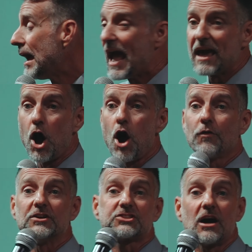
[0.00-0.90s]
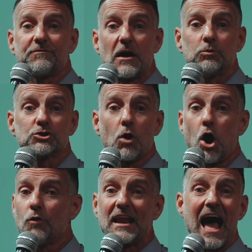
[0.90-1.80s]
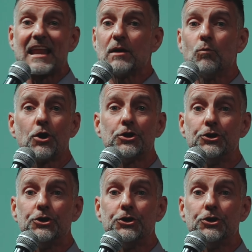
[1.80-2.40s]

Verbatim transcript: And all the stuff that was wrong that I didn't want to